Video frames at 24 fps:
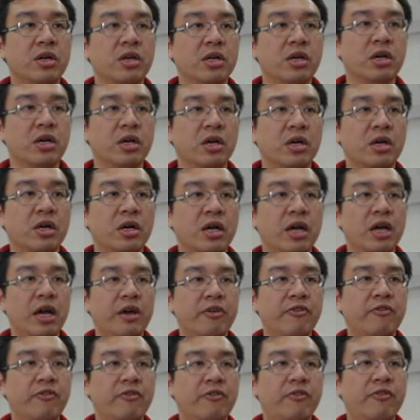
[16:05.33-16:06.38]
the
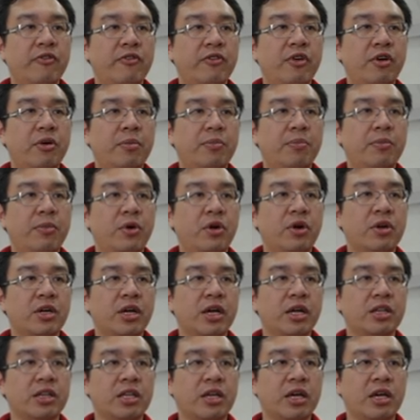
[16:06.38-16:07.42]
f4 pawn
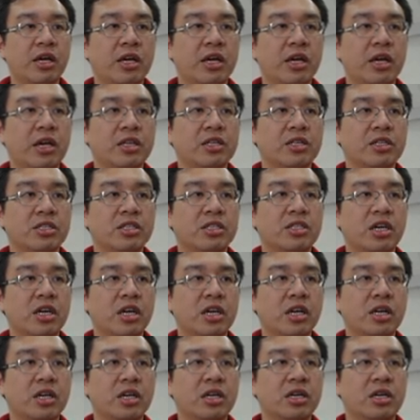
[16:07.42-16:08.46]
attack and check
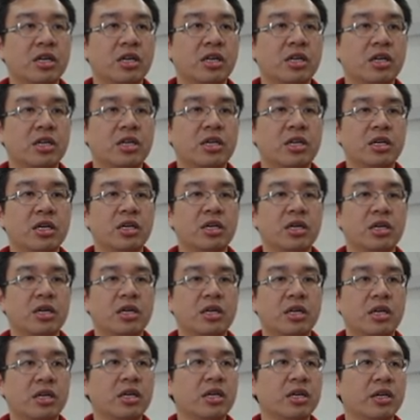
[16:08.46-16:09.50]
the
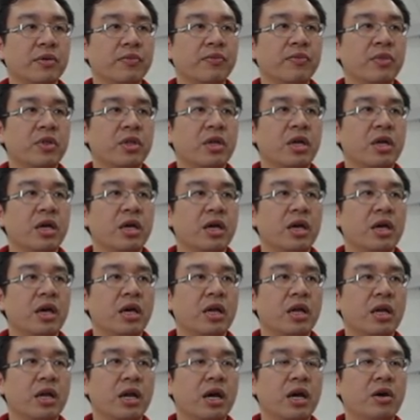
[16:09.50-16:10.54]
king.
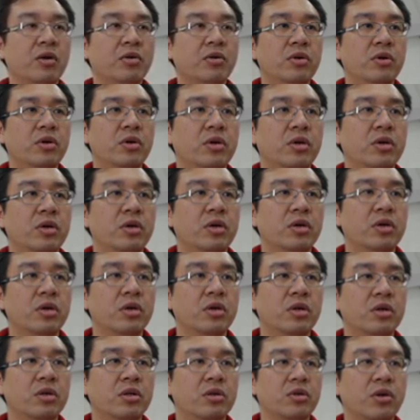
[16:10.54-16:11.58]
And now
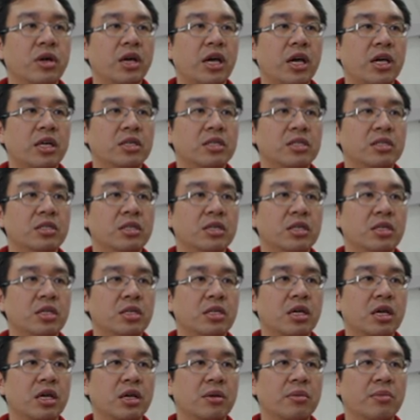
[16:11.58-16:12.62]
you can see
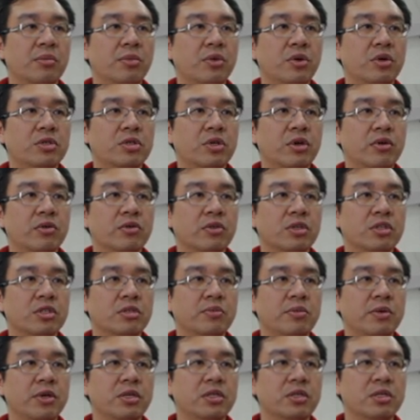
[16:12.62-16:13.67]
that most of the
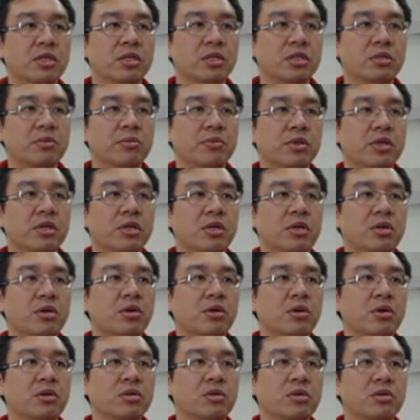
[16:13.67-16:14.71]
space is being
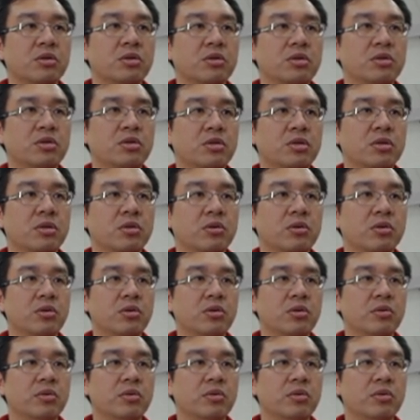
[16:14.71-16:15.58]
controlled,